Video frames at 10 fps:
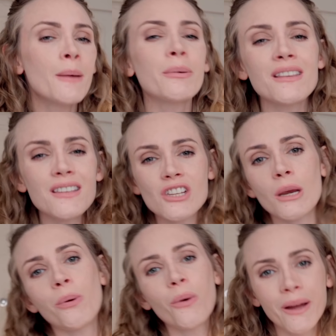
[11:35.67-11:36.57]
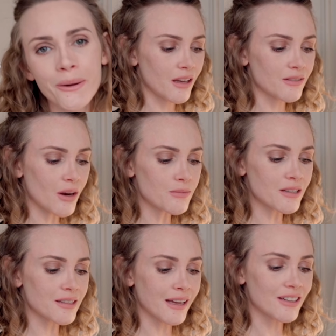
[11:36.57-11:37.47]
But it's a cheap Hoya. And I'm
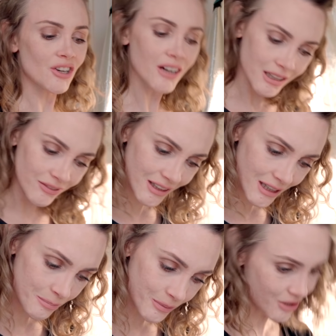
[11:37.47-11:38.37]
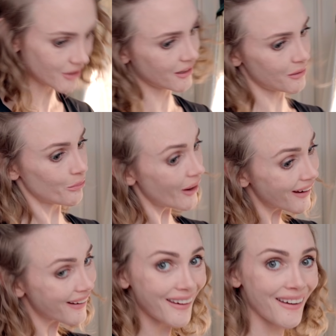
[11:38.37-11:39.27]
just like, should I give up or should I keep
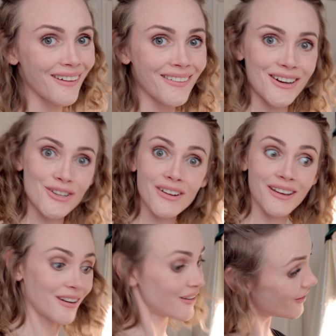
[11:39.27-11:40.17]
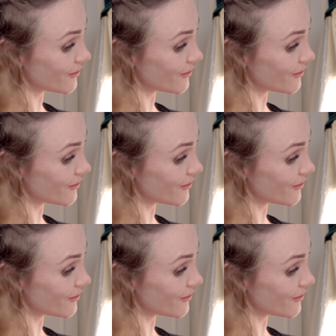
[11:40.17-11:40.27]
waiting? Like, should I get another?